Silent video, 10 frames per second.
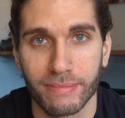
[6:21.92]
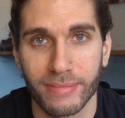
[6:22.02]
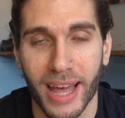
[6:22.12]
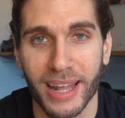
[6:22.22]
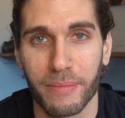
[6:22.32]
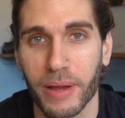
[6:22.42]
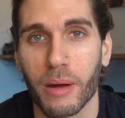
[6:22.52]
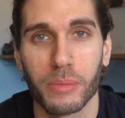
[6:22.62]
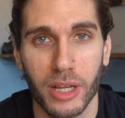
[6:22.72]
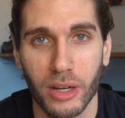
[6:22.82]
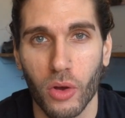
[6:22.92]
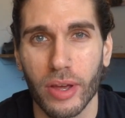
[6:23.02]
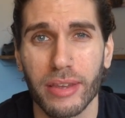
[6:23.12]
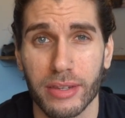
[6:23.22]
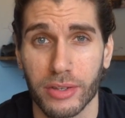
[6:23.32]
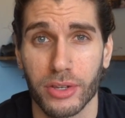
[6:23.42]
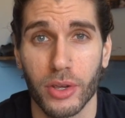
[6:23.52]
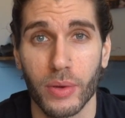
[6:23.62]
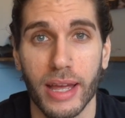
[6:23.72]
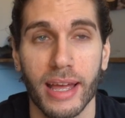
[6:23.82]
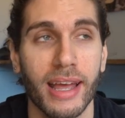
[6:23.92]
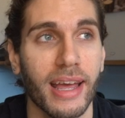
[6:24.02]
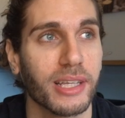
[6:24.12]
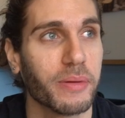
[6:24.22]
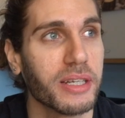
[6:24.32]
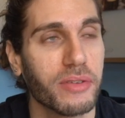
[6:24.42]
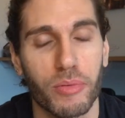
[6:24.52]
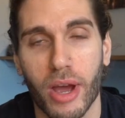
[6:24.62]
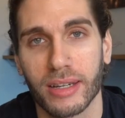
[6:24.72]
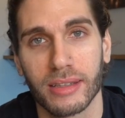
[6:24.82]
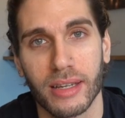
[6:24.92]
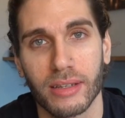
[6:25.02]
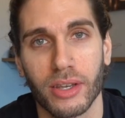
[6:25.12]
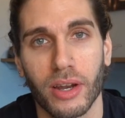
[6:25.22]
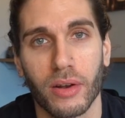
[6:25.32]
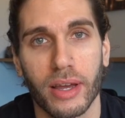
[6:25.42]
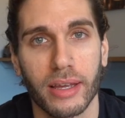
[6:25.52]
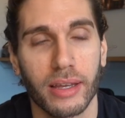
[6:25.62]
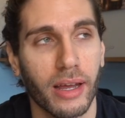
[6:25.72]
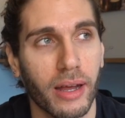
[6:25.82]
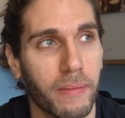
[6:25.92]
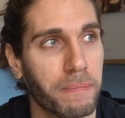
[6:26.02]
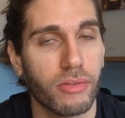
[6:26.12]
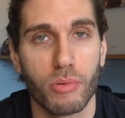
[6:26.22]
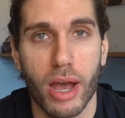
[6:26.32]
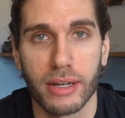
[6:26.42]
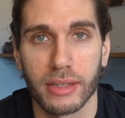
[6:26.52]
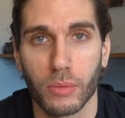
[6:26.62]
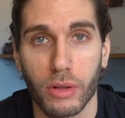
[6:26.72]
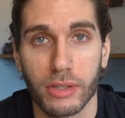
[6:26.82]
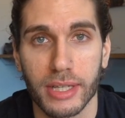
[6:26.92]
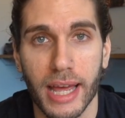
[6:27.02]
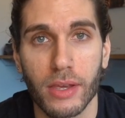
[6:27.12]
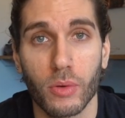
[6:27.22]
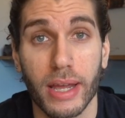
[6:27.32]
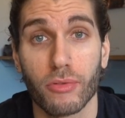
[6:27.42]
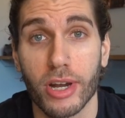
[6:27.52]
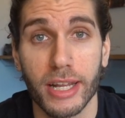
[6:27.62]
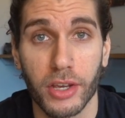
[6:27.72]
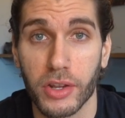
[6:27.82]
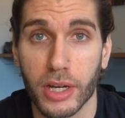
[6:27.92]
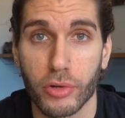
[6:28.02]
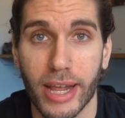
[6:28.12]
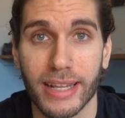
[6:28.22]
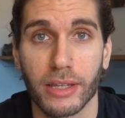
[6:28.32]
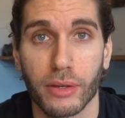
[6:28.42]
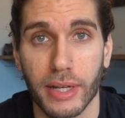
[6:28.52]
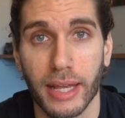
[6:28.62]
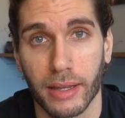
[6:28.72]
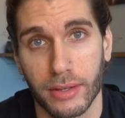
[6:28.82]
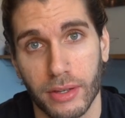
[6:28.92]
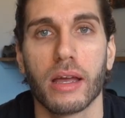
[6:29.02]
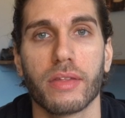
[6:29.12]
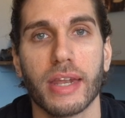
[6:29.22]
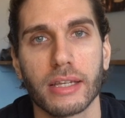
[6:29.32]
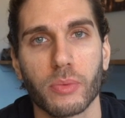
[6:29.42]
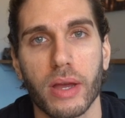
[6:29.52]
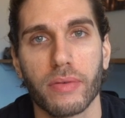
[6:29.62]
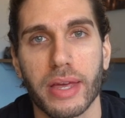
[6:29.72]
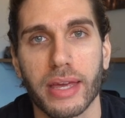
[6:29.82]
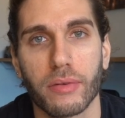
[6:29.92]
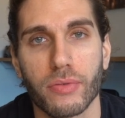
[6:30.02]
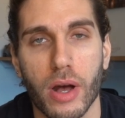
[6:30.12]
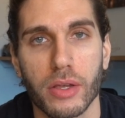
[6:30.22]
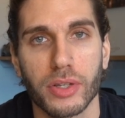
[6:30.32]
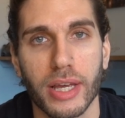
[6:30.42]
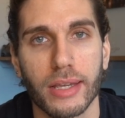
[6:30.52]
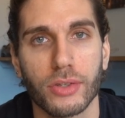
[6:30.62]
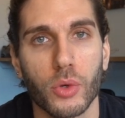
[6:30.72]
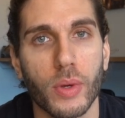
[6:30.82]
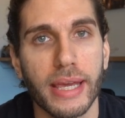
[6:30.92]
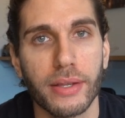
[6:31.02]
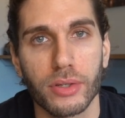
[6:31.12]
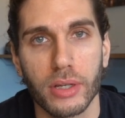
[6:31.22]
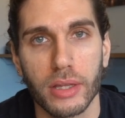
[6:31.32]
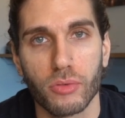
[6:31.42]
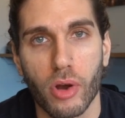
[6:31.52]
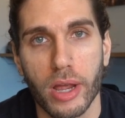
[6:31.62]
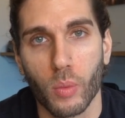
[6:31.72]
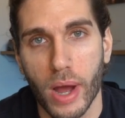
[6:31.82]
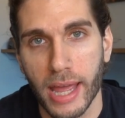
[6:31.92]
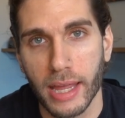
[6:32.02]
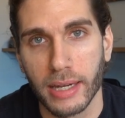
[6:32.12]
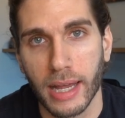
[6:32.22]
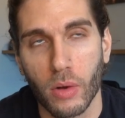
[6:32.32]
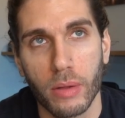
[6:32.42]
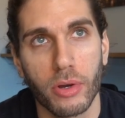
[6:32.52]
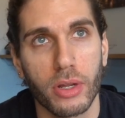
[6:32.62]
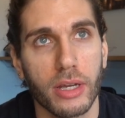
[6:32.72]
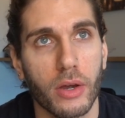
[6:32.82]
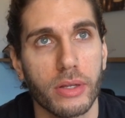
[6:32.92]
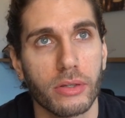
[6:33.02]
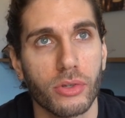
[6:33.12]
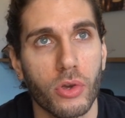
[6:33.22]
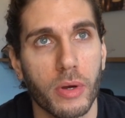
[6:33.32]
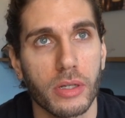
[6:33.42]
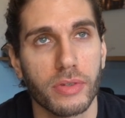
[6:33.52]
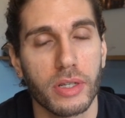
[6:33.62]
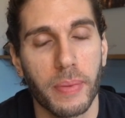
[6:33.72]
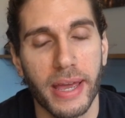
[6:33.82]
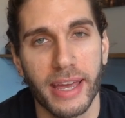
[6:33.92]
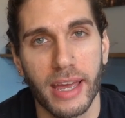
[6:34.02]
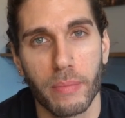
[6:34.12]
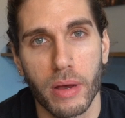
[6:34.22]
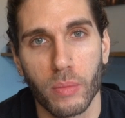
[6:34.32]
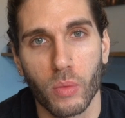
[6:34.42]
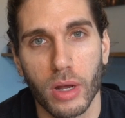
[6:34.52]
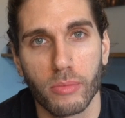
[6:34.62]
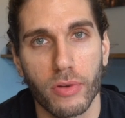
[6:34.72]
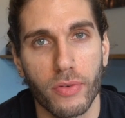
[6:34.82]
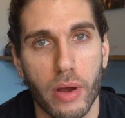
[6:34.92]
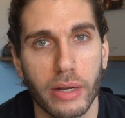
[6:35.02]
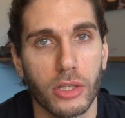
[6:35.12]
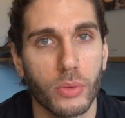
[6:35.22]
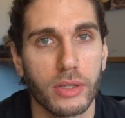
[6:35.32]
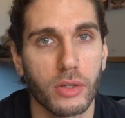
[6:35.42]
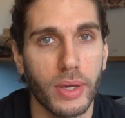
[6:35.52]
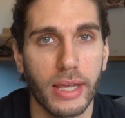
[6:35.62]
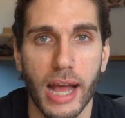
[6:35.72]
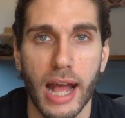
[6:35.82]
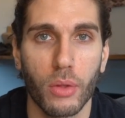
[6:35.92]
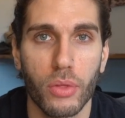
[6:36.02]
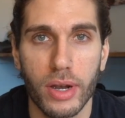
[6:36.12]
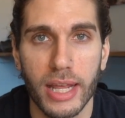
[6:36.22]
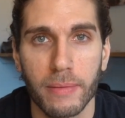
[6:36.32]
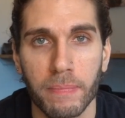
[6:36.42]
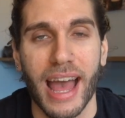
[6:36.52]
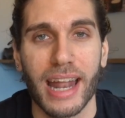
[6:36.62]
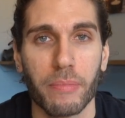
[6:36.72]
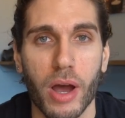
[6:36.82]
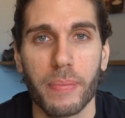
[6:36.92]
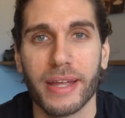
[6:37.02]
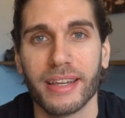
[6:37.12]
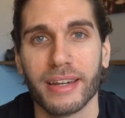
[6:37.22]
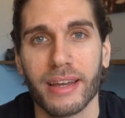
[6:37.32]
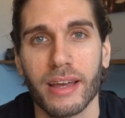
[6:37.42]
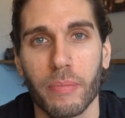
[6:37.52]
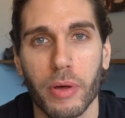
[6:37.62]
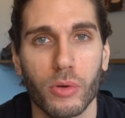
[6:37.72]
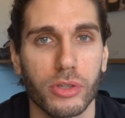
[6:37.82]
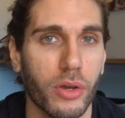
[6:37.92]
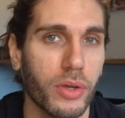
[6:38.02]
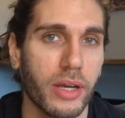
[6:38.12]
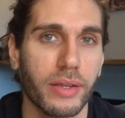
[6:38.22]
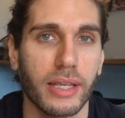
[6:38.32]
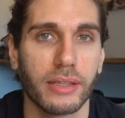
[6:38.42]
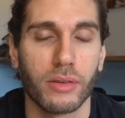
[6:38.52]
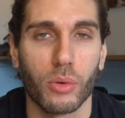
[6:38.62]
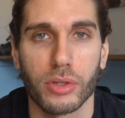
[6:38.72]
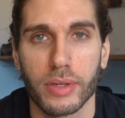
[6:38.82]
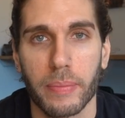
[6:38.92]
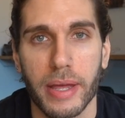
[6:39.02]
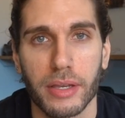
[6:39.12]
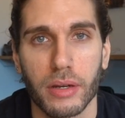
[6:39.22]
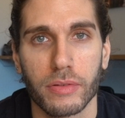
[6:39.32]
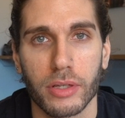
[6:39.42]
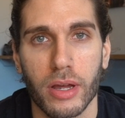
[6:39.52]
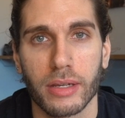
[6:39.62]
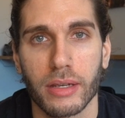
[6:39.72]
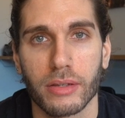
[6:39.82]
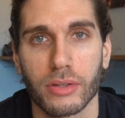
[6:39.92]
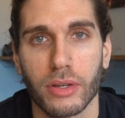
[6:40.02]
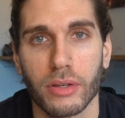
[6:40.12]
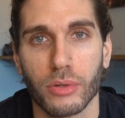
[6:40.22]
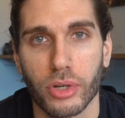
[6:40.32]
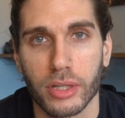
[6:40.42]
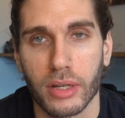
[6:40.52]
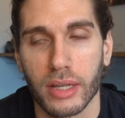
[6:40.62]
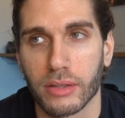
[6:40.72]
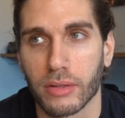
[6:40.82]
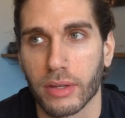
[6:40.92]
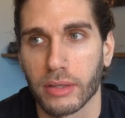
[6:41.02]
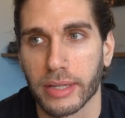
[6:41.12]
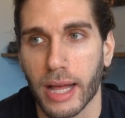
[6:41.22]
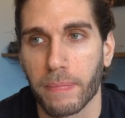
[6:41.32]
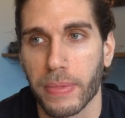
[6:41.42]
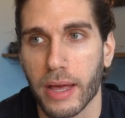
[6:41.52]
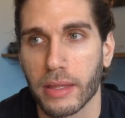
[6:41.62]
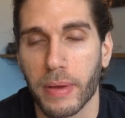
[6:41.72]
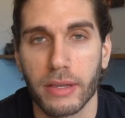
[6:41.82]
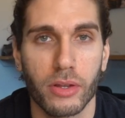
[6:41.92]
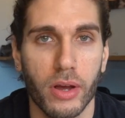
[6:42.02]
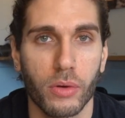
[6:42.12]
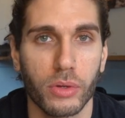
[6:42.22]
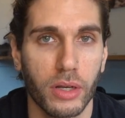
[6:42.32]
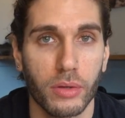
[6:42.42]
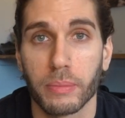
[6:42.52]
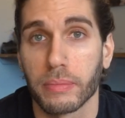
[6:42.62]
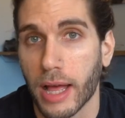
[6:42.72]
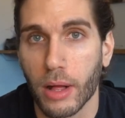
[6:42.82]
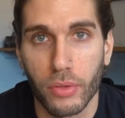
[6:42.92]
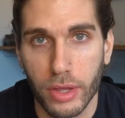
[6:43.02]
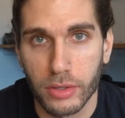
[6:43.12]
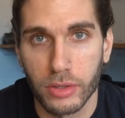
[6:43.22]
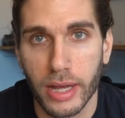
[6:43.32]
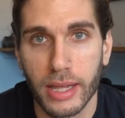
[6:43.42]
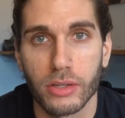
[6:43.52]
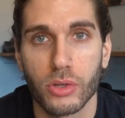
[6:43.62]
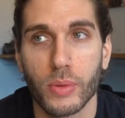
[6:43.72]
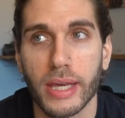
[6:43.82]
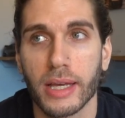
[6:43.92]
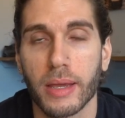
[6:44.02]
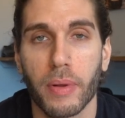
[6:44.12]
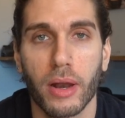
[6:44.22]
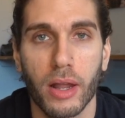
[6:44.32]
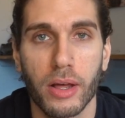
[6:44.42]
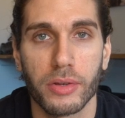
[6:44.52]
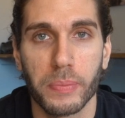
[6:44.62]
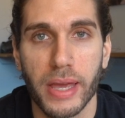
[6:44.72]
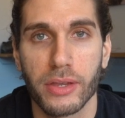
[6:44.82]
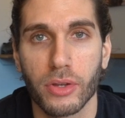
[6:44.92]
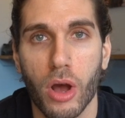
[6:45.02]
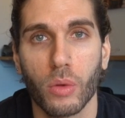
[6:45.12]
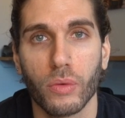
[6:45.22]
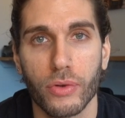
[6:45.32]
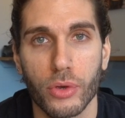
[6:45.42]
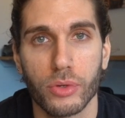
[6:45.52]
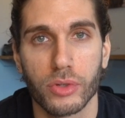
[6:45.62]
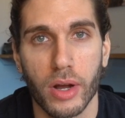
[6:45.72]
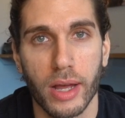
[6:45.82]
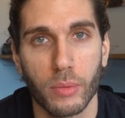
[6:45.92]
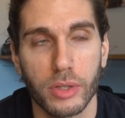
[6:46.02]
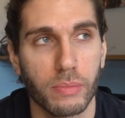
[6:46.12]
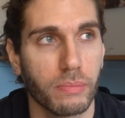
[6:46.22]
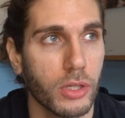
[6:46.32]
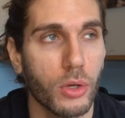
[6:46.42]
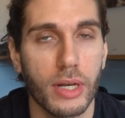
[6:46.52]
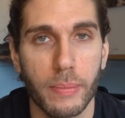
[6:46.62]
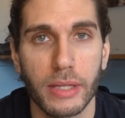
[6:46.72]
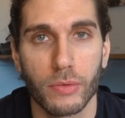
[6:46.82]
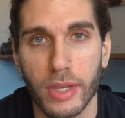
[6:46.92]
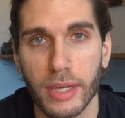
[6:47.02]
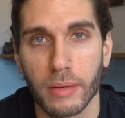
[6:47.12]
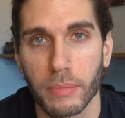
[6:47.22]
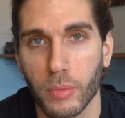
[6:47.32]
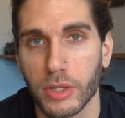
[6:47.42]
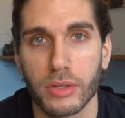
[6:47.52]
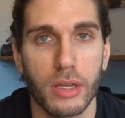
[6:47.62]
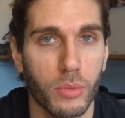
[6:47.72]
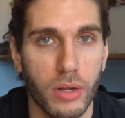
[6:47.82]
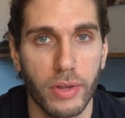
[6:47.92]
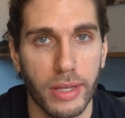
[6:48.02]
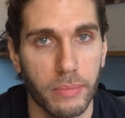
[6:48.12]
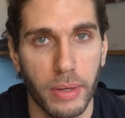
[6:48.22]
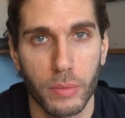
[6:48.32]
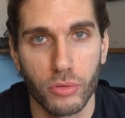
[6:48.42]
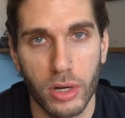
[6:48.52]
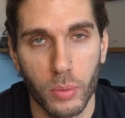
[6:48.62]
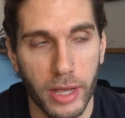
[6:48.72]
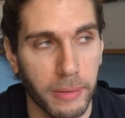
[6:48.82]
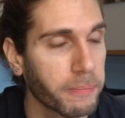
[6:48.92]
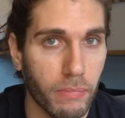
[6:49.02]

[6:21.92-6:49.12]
And it becomes a lot easier to do, especially if you practice this. If you practice it once a day, you'll get really good at creating those links. The next way of thinking faster is to eat in the right way. Now, I'm not going to go into too much of a debate here, but what I'm referring to is to eat healthily. And in my opinion, but also, it's also the opinion of scientists and nutritionalists and things like that. The best diet, or the healthiest diet, is to eat a plant-based whole foods diet, which usually means vegan, but when you say the word vegan, people run away.